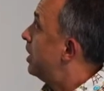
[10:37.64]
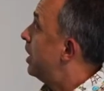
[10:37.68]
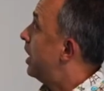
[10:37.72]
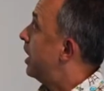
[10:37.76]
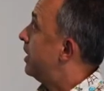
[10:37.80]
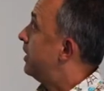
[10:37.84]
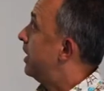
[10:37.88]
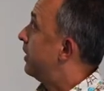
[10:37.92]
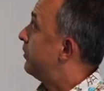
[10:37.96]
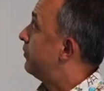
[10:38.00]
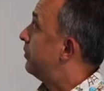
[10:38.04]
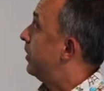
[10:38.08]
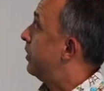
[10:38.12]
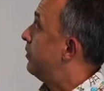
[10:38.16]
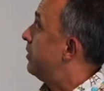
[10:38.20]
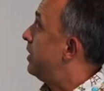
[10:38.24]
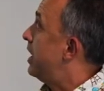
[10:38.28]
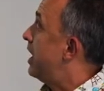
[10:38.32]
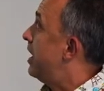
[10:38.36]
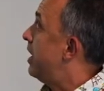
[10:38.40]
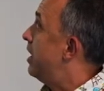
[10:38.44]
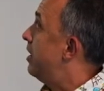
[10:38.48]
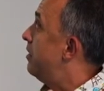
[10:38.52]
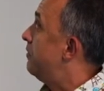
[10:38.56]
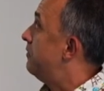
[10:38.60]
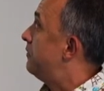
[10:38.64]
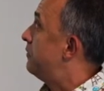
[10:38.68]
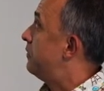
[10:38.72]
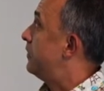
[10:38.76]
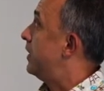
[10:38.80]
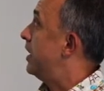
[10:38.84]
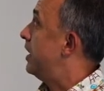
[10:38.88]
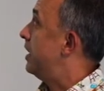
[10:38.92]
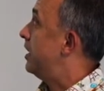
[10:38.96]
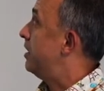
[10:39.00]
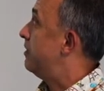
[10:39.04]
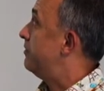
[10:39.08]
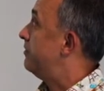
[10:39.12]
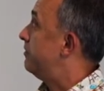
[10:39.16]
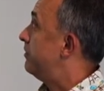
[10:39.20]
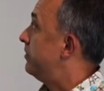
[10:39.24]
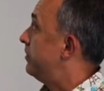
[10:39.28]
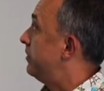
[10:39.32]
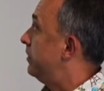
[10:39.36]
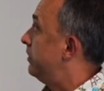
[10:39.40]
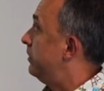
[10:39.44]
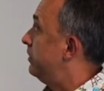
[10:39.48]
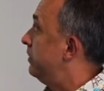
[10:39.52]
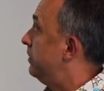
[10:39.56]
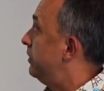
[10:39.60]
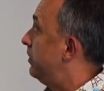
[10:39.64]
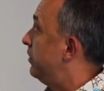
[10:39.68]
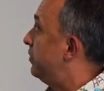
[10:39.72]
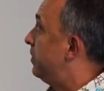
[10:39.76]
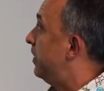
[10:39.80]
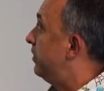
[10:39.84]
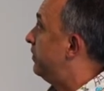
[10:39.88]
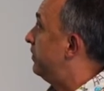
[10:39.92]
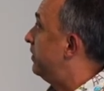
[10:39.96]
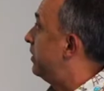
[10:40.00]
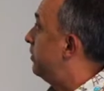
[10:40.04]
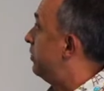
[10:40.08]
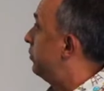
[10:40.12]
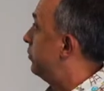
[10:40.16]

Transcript: And that's where we have the species that